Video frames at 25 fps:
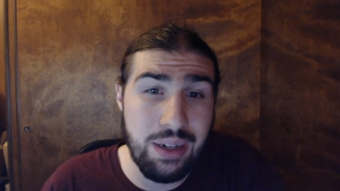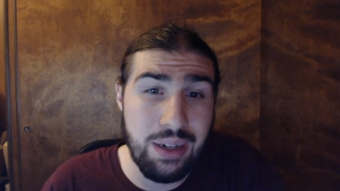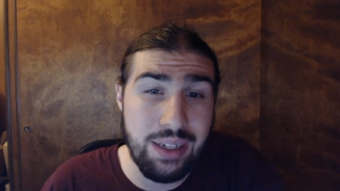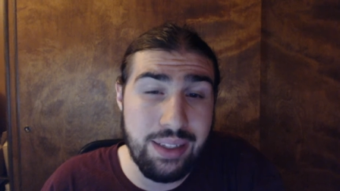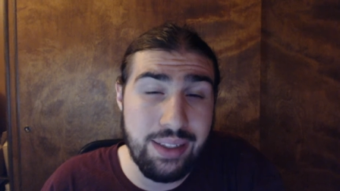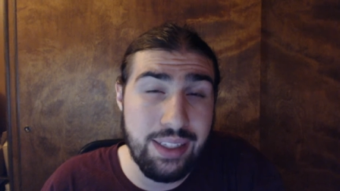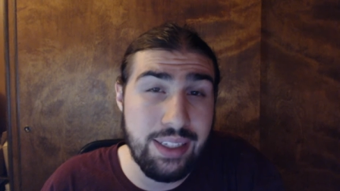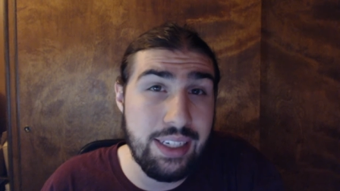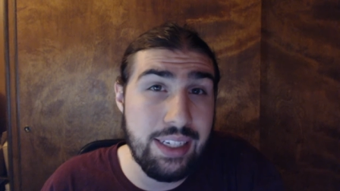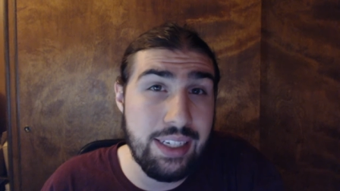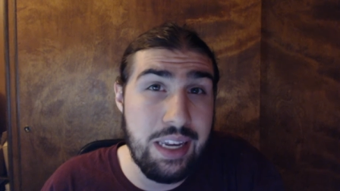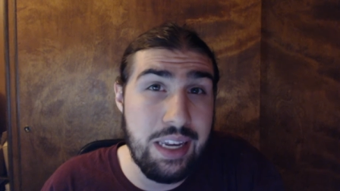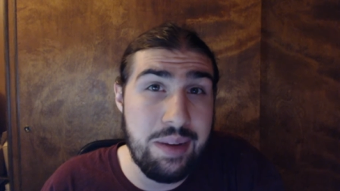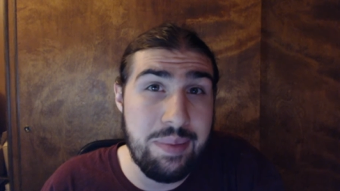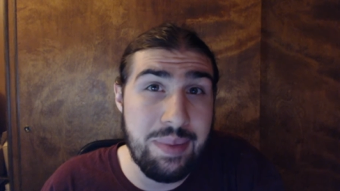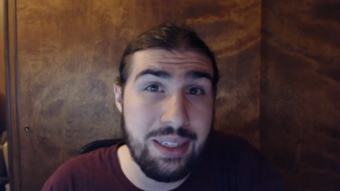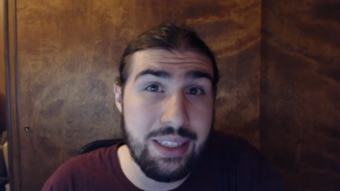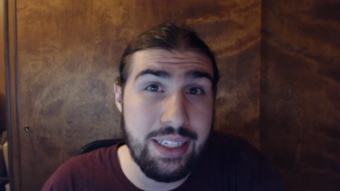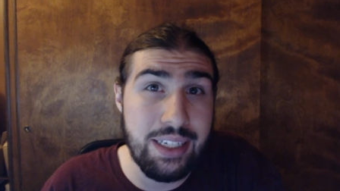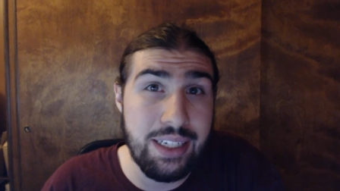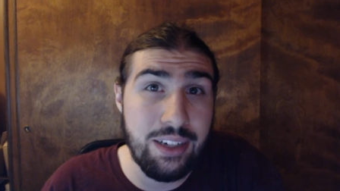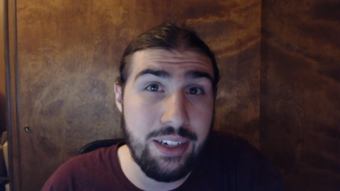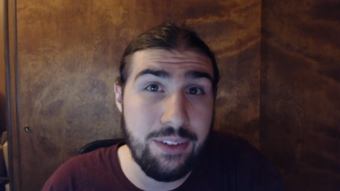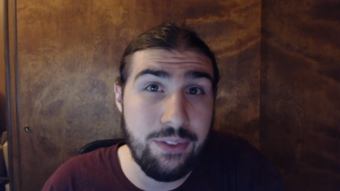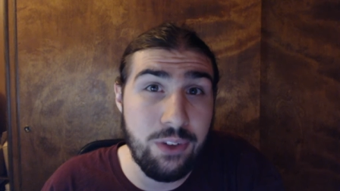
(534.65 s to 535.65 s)
I think it came out
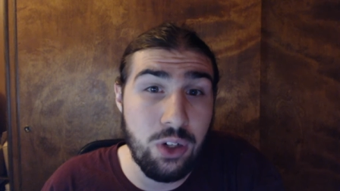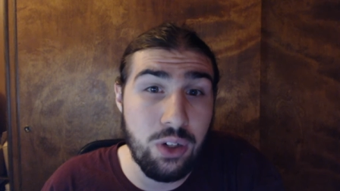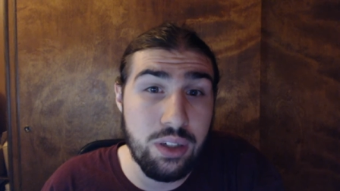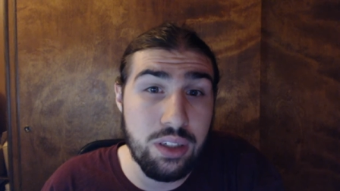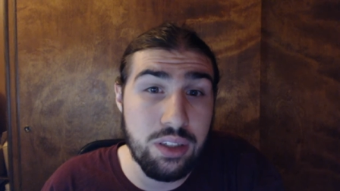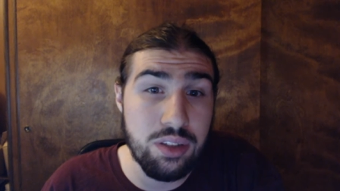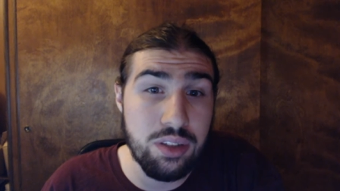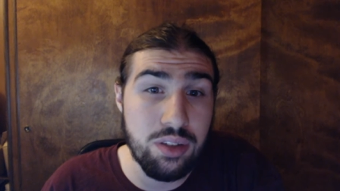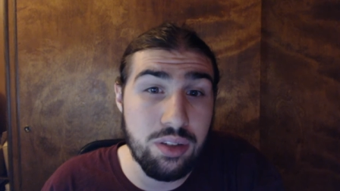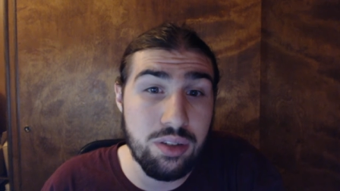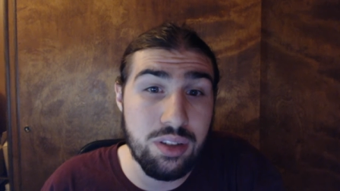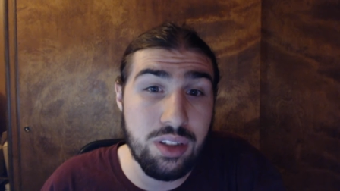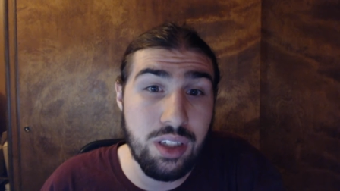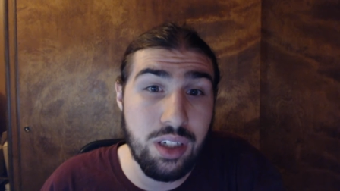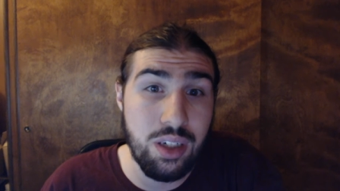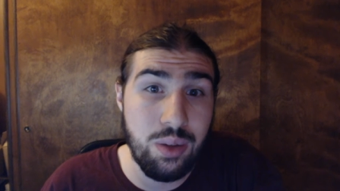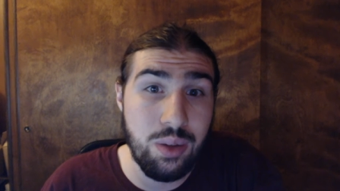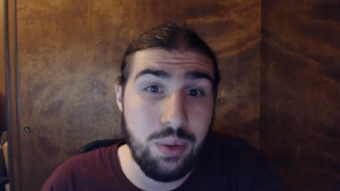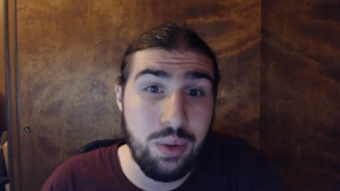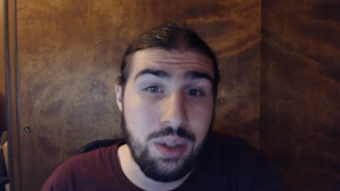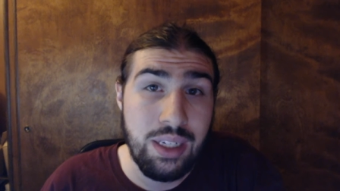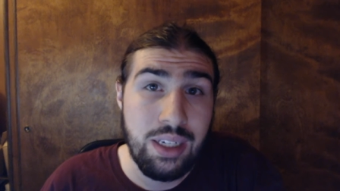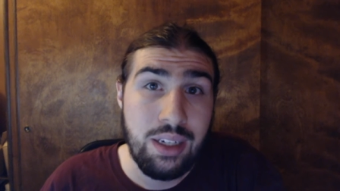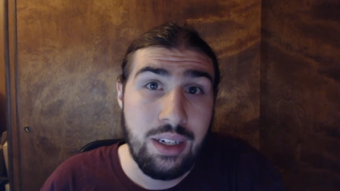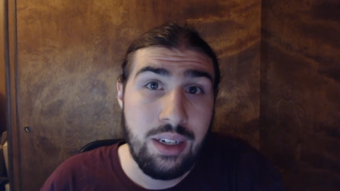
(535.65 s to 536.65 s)
the end of August or so